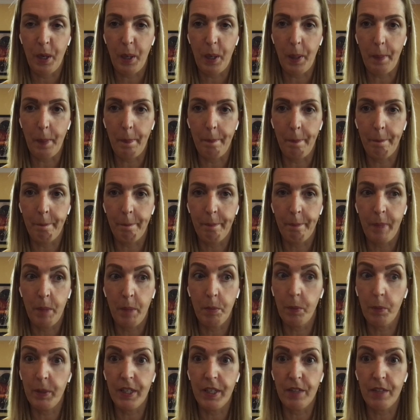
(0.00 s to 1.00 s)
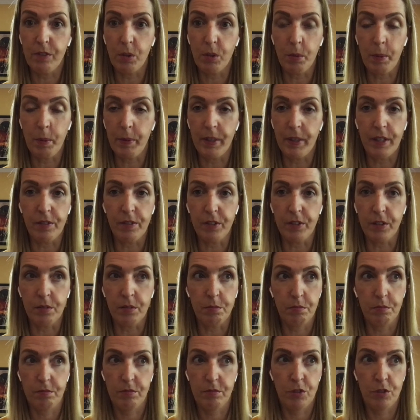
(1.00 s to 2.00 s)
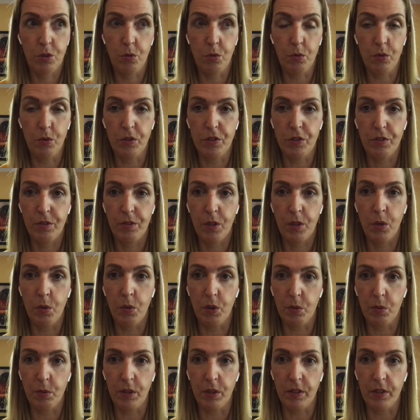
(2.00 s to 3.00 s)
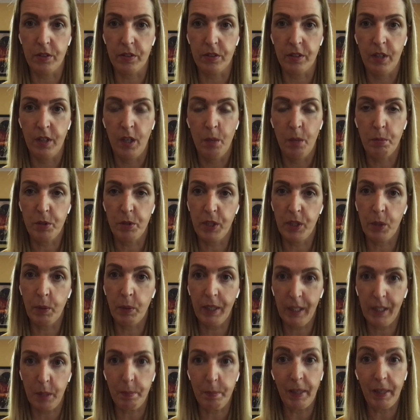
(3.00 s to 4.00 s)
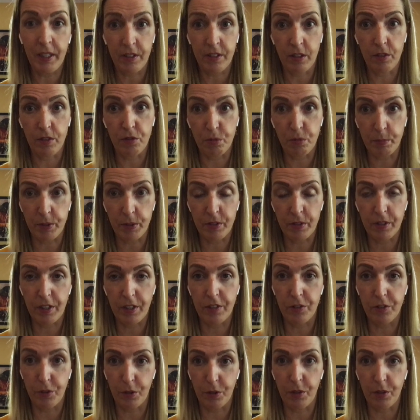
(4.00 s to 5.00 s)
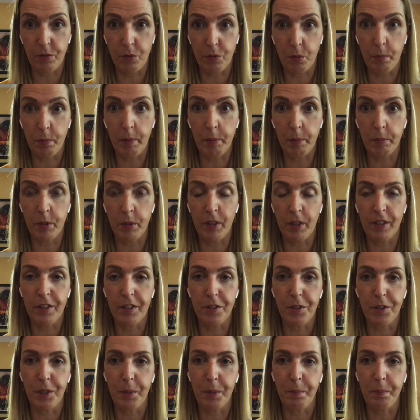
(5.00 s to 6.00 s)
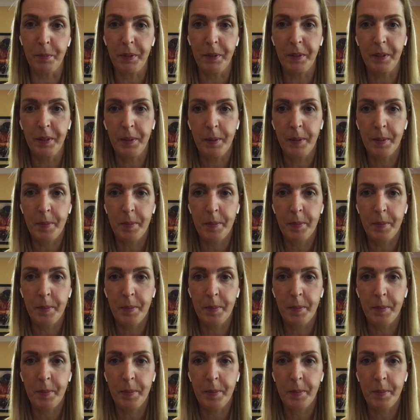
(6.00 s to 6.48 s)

But we were never told who it was. But he quickly backed down from it, as you remember at the time.